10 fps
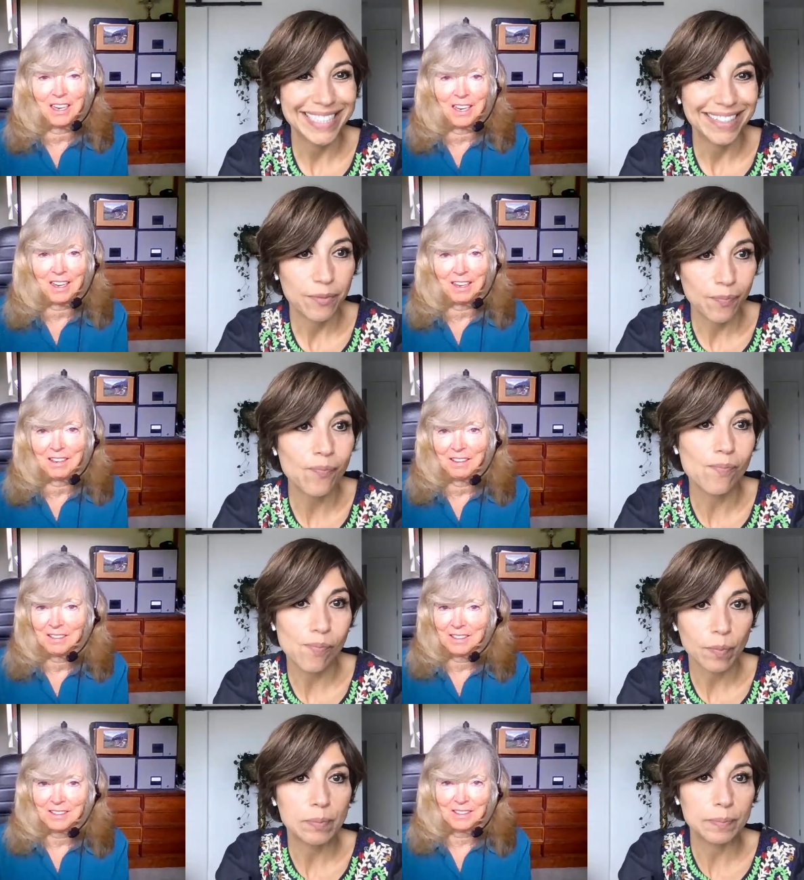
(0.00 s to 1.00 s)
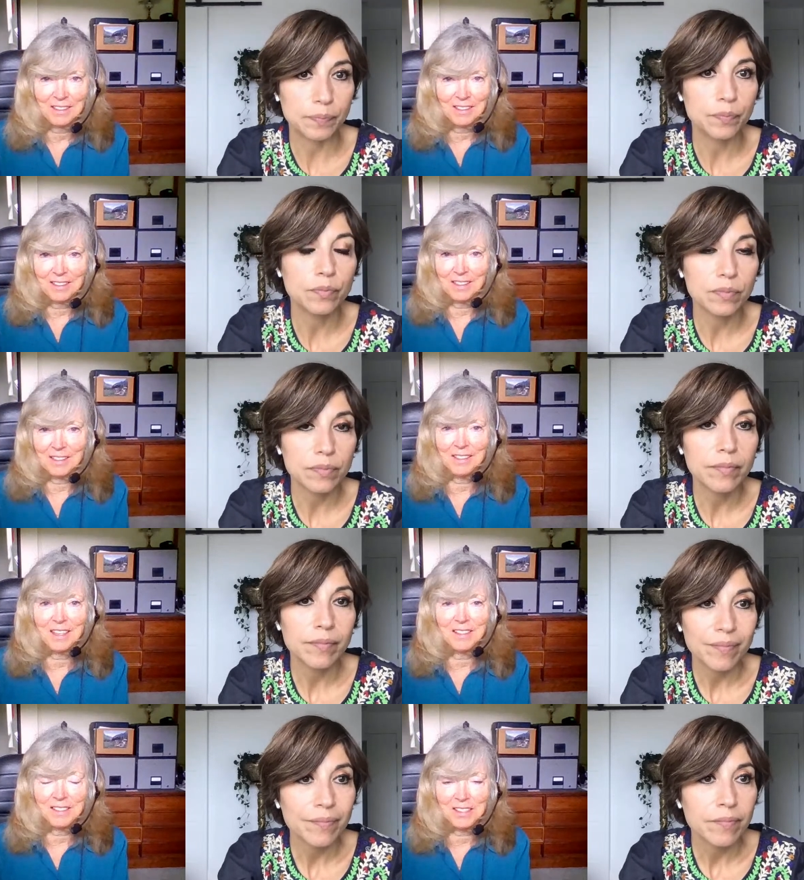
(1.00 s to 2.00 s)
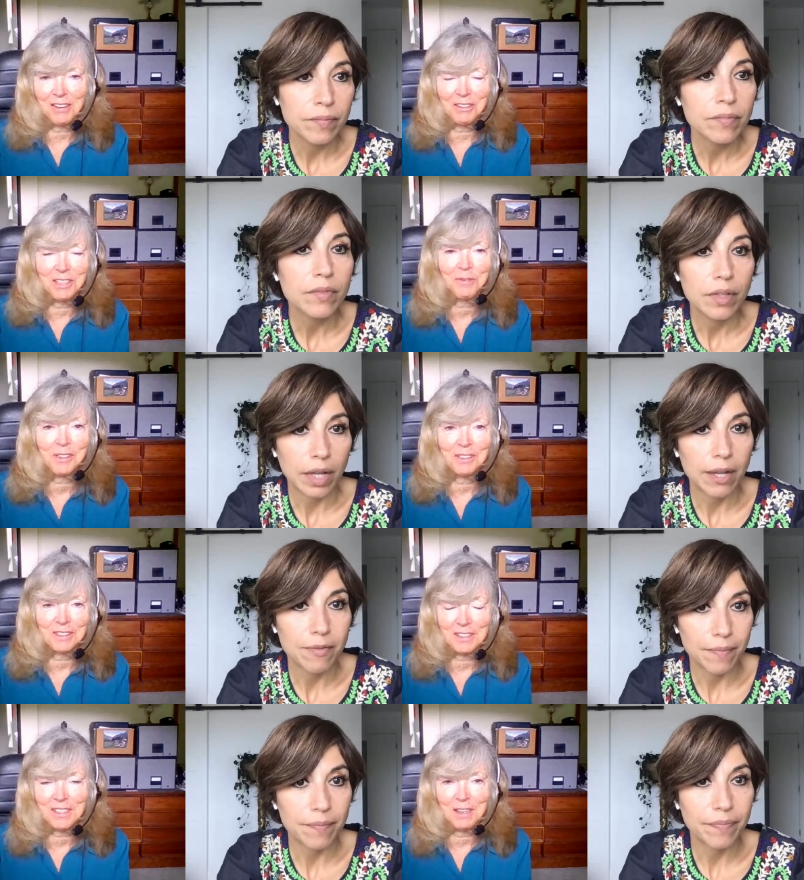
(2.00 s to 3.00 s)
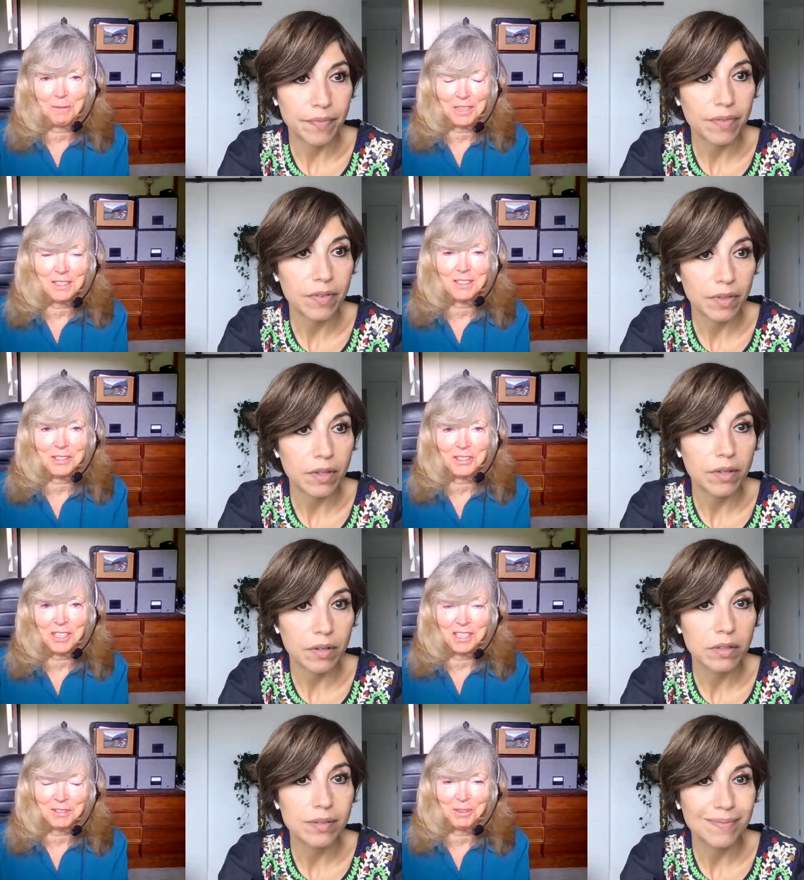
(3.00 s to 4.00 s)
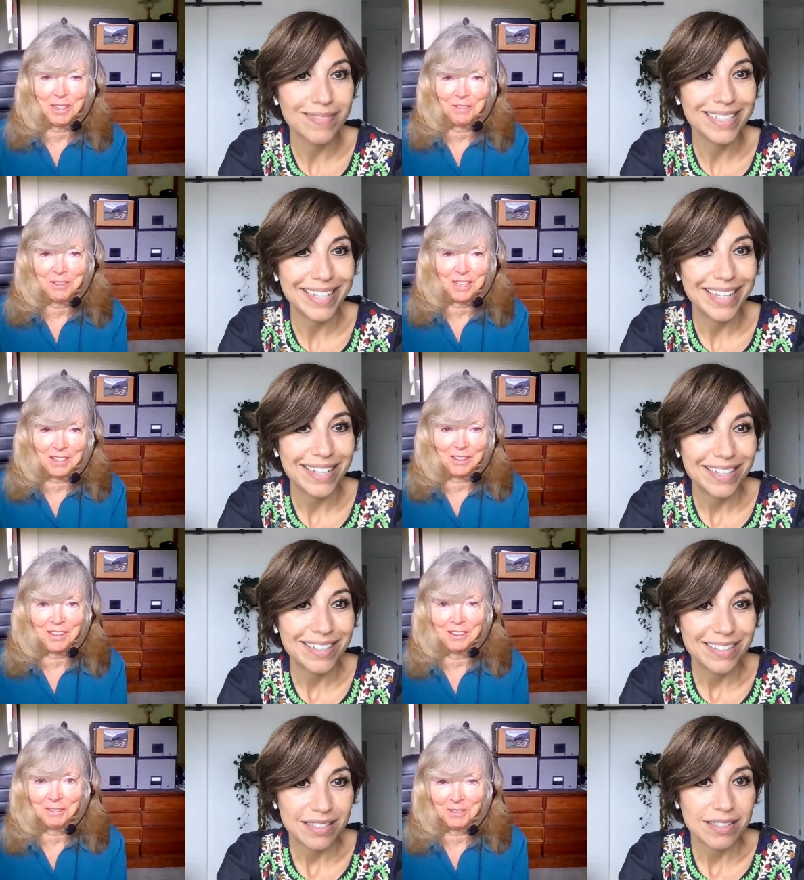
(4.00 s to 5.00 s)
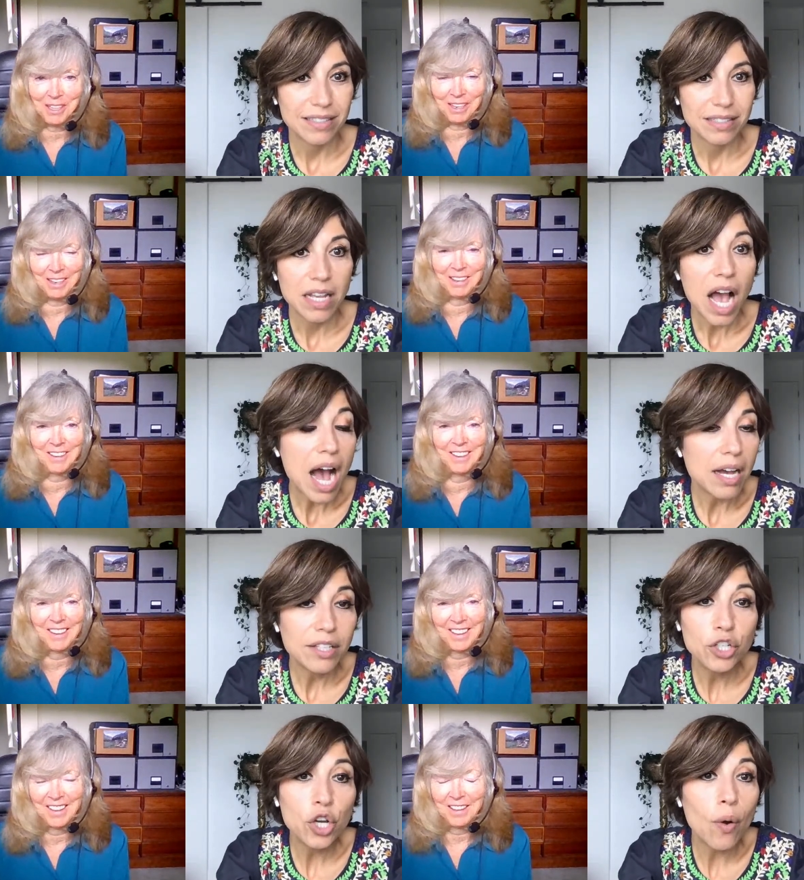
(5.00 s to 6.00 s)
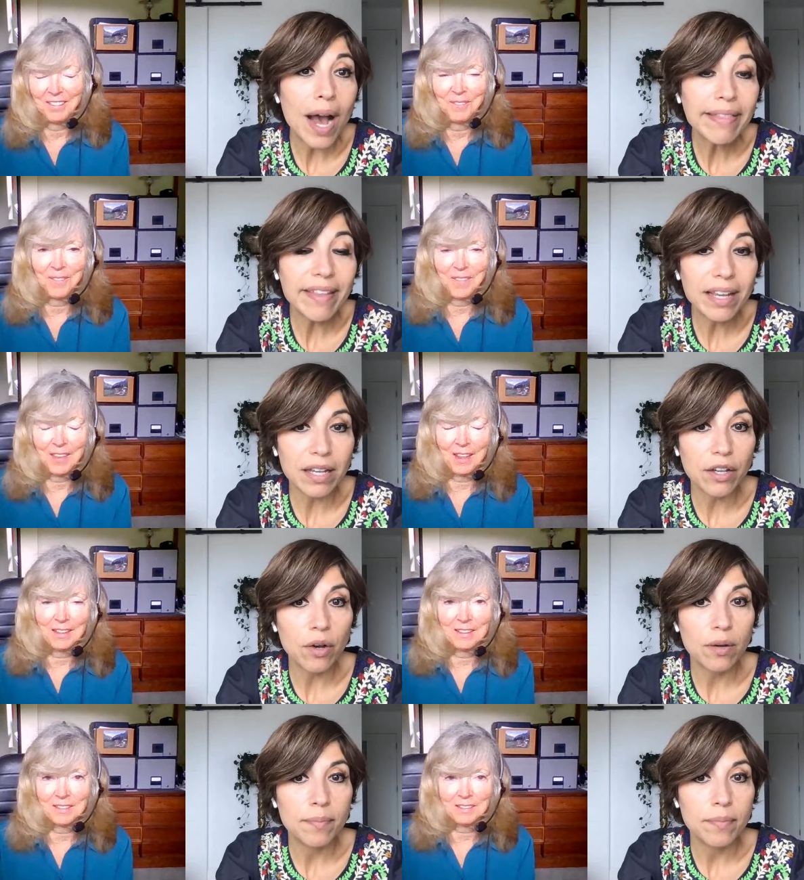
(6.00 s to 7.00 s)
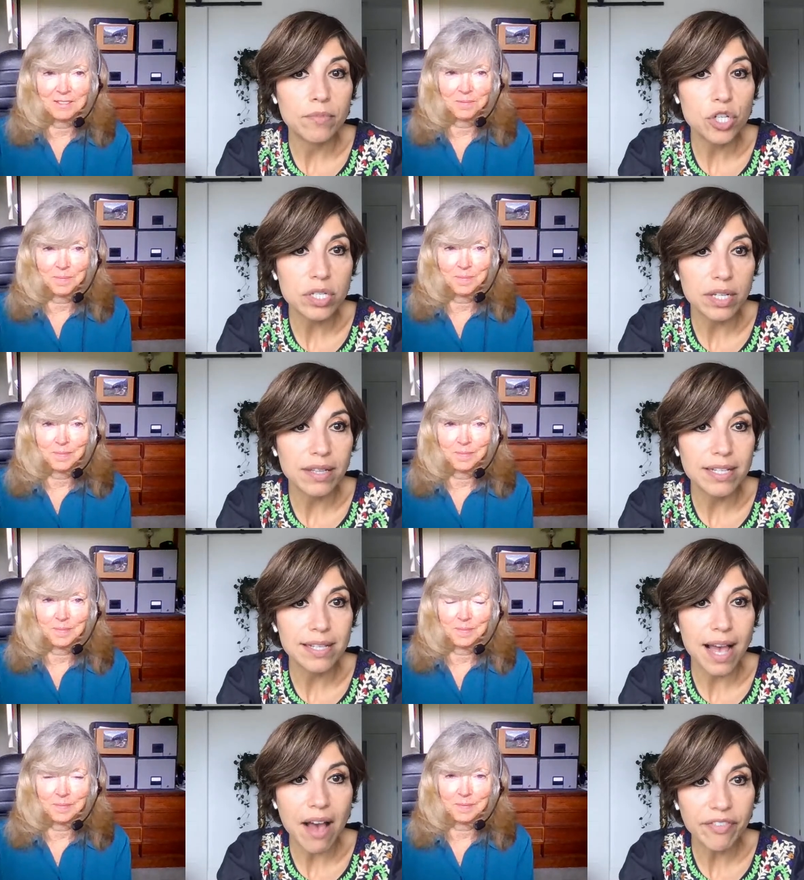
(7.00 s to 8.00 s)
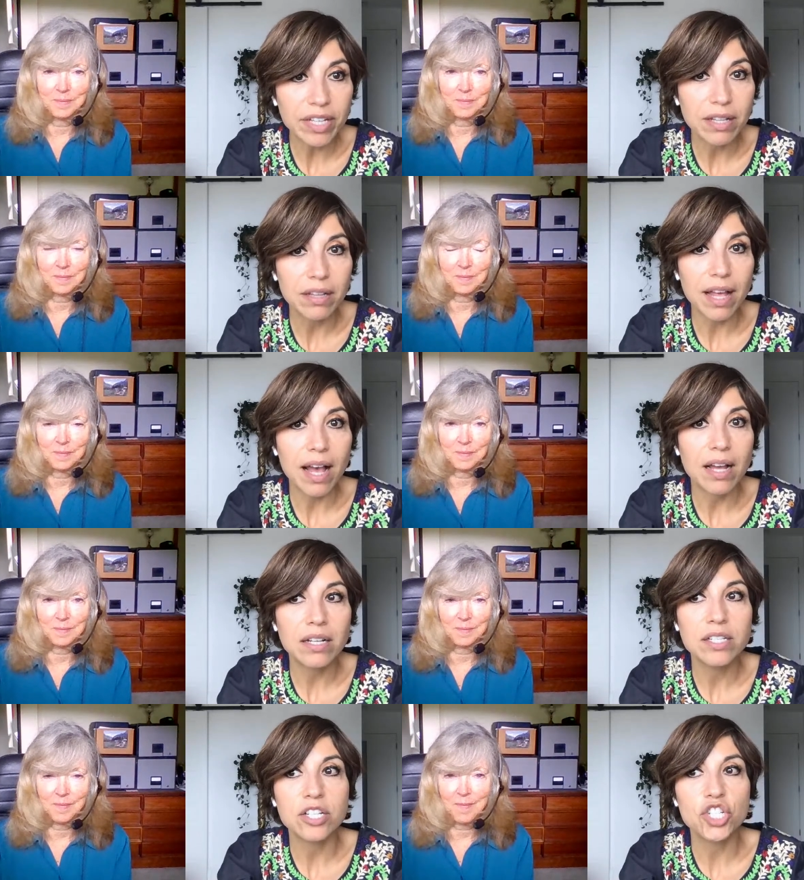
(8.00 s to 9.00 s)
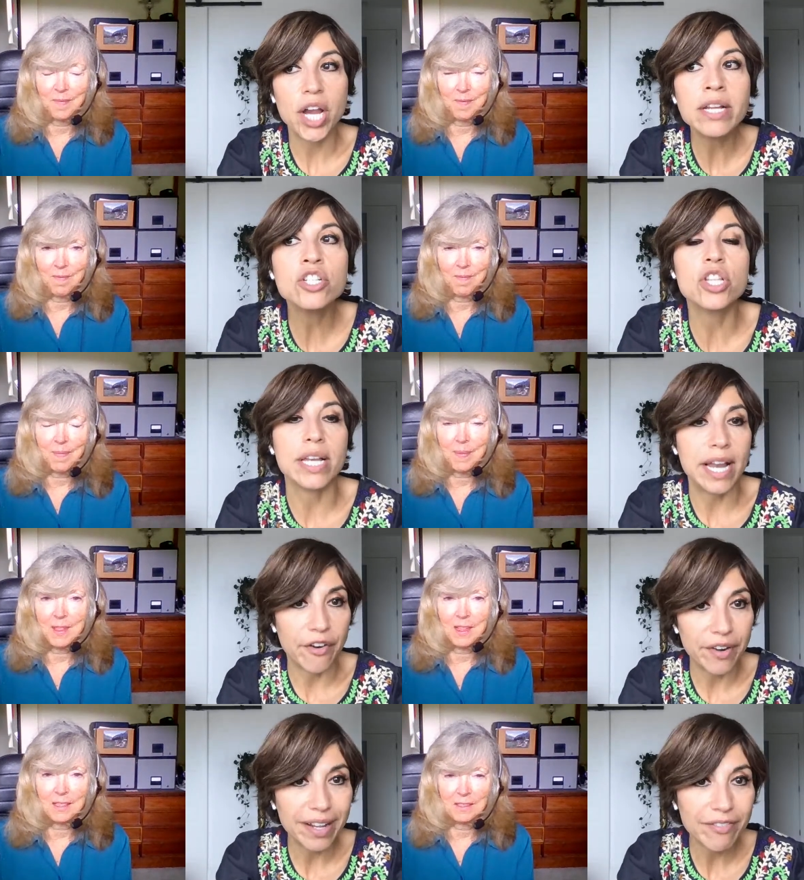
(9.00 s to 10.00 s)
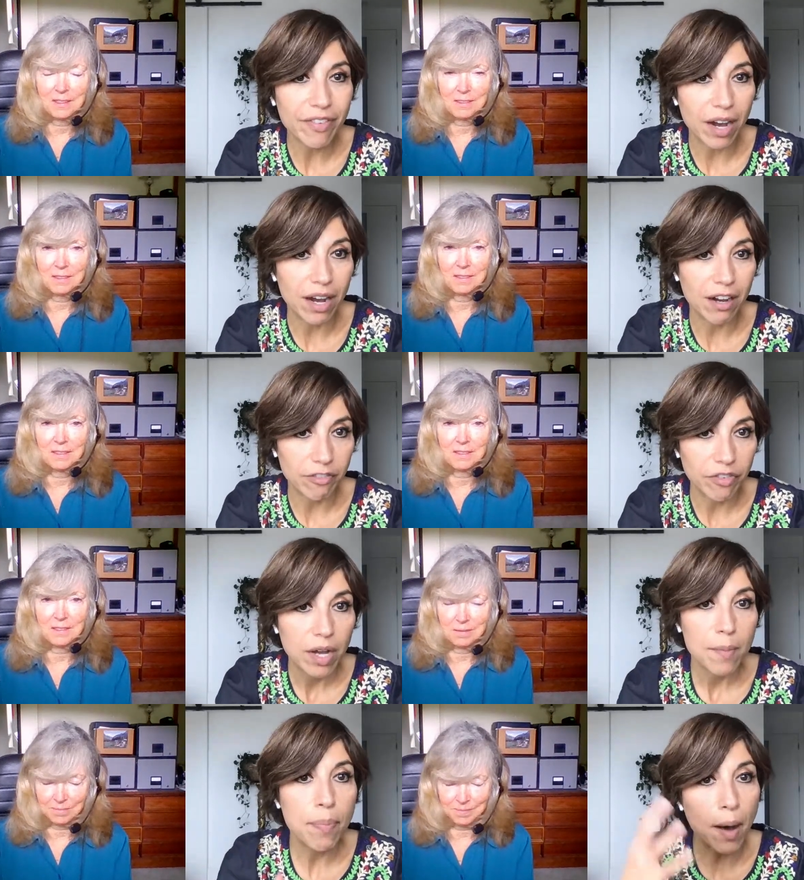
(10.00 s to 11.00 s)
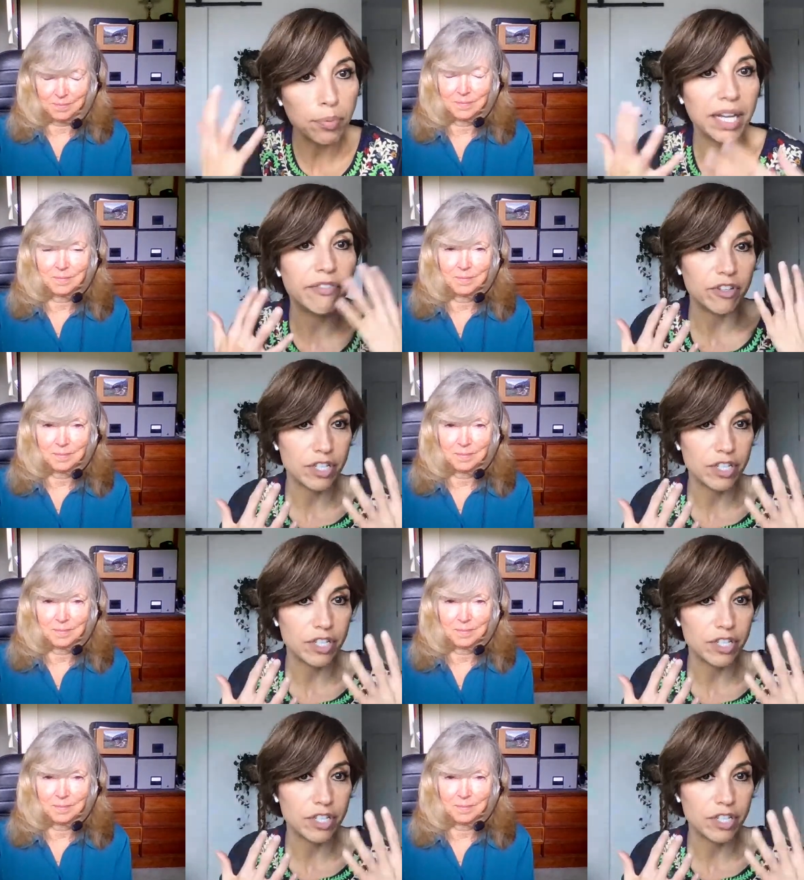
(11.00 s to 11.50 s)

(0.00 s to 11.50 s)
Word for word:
Speaker 1: a Mm-hmm. it's so difficult to say what the solution is what what do you think
Speaker 2: you know i think um just this having to change the narrative of public